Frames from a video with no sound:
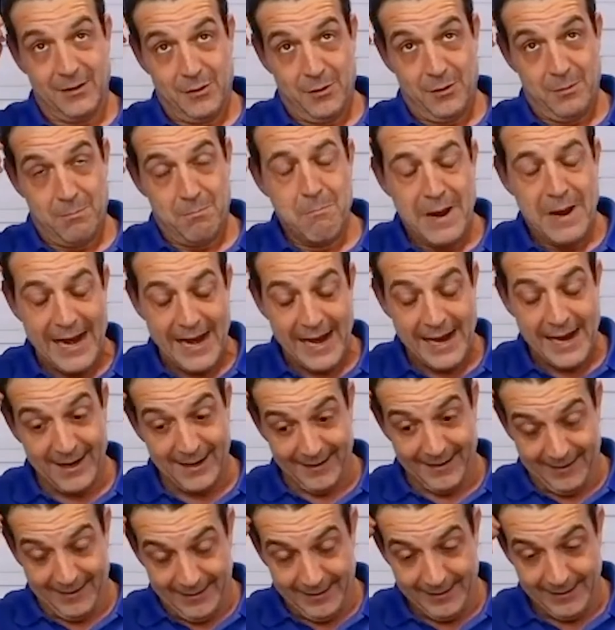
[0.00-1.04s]

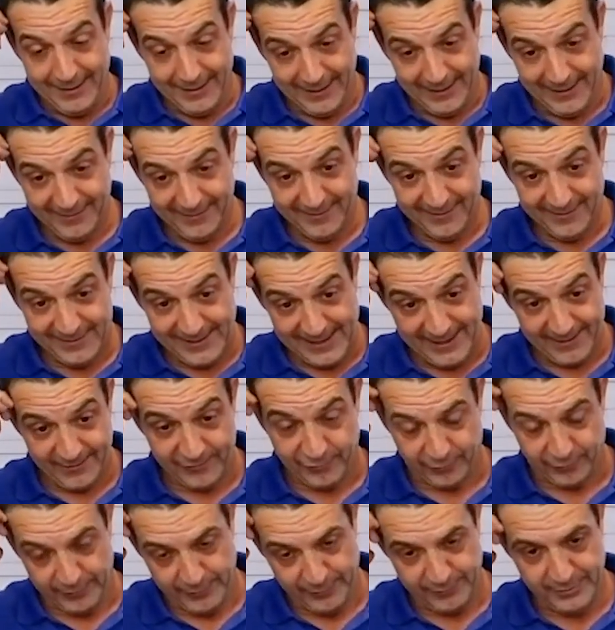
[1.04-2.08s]
Man, isn't that
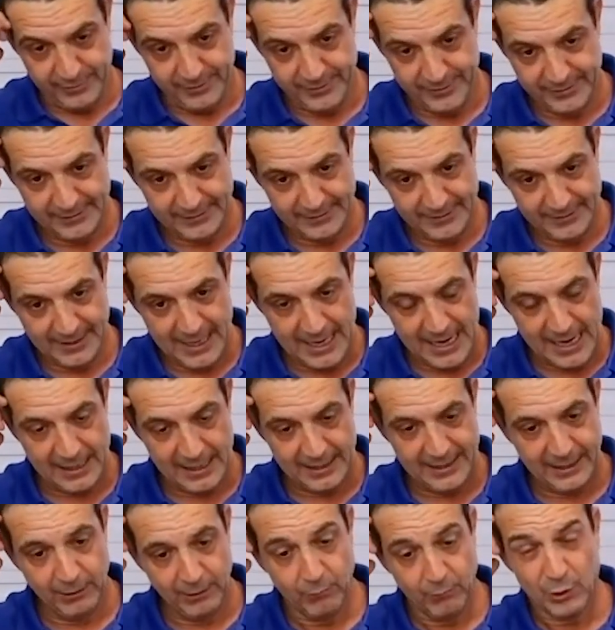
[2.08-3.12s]
true? Uh,
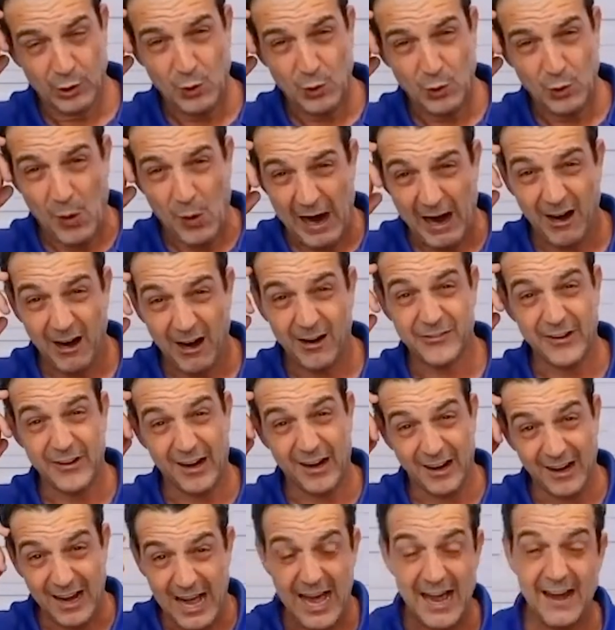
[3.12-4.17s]
it requires a
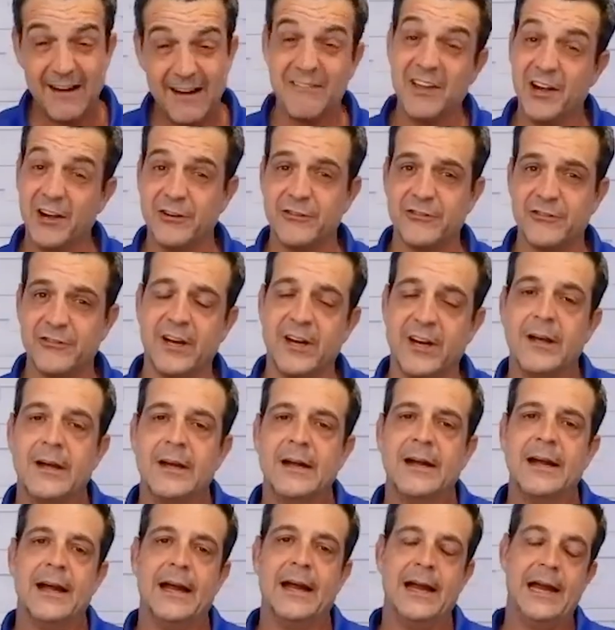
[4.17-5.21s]
lot of energy.
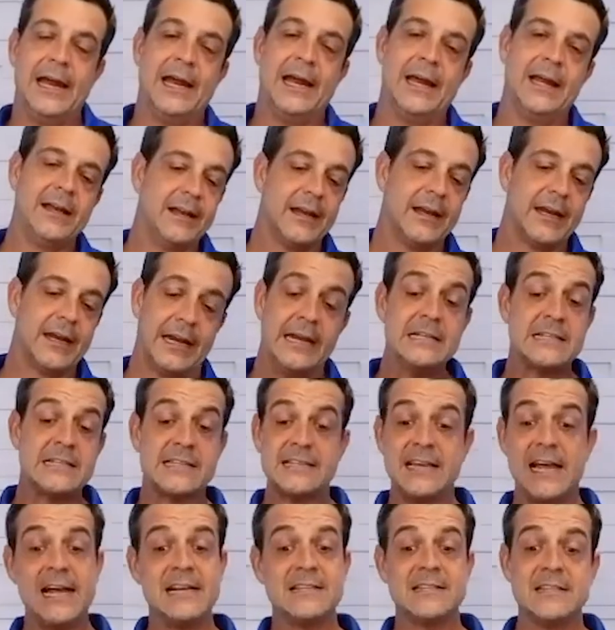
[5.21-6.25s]
And he
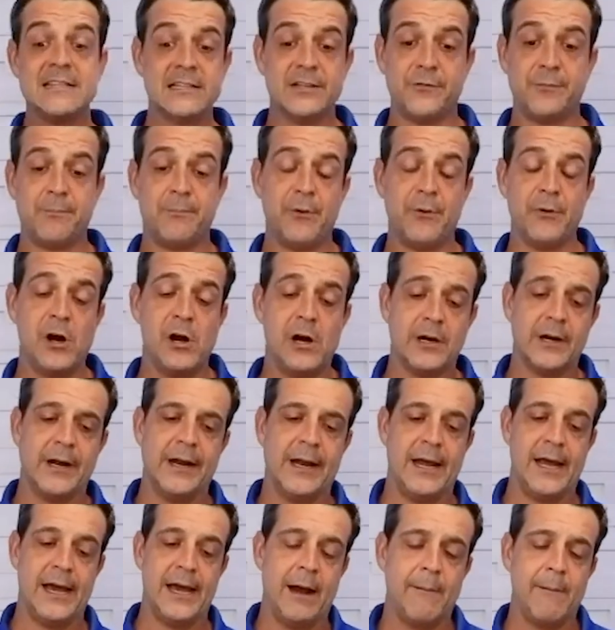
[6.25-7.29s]
says in this book,
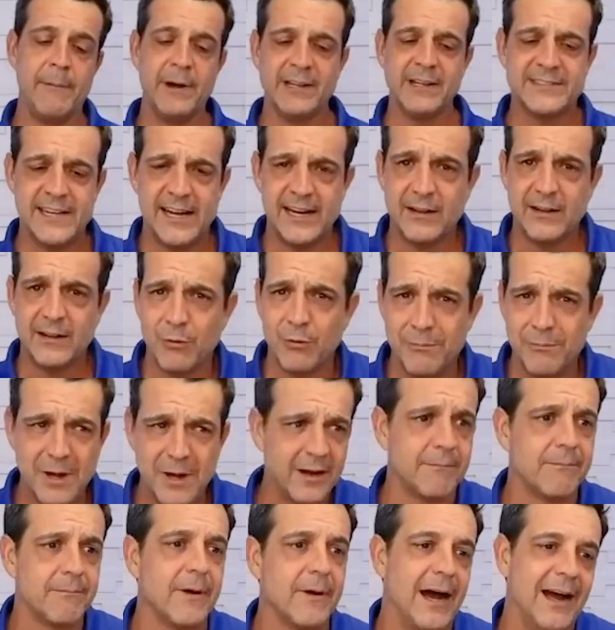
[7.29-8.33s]
and I'm going to tell you, we may,
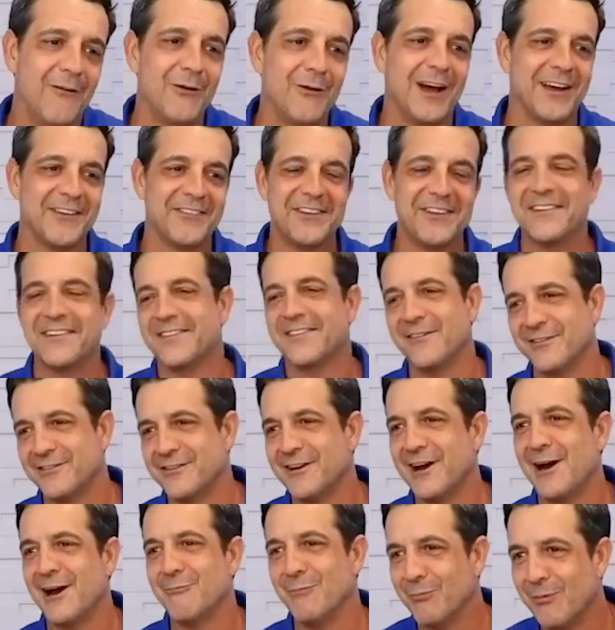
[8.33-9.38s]
I, I say this every
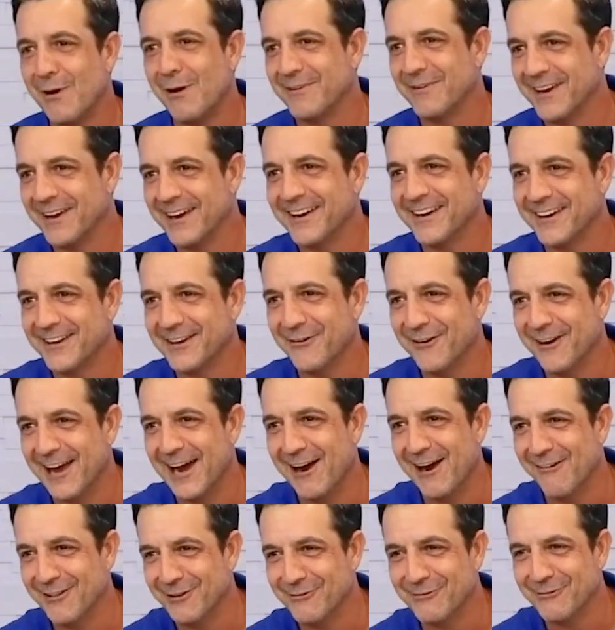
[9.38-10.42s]
time, probably ain't going to go an
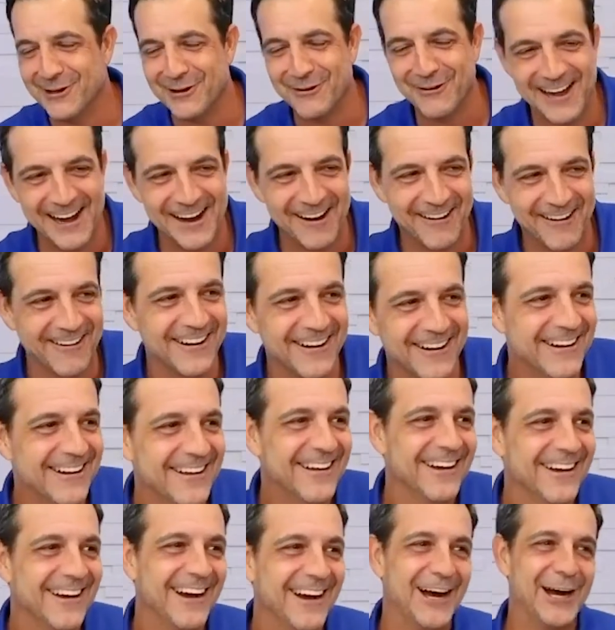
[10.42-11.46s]
hour, then we go an hour.
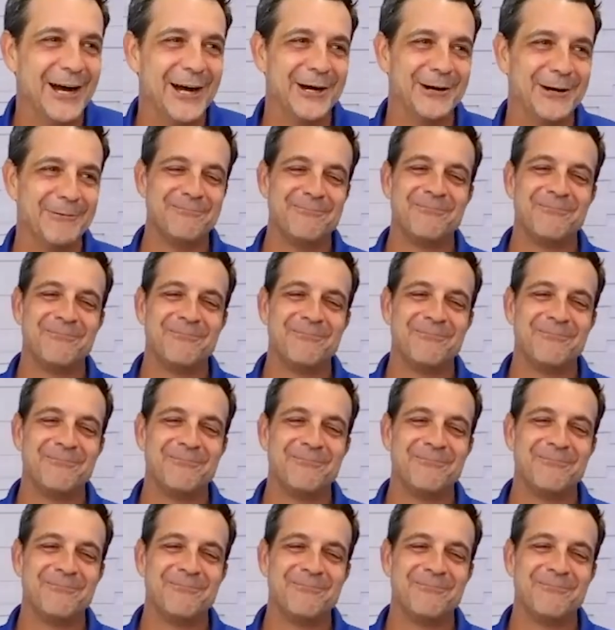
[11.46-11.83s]
Um,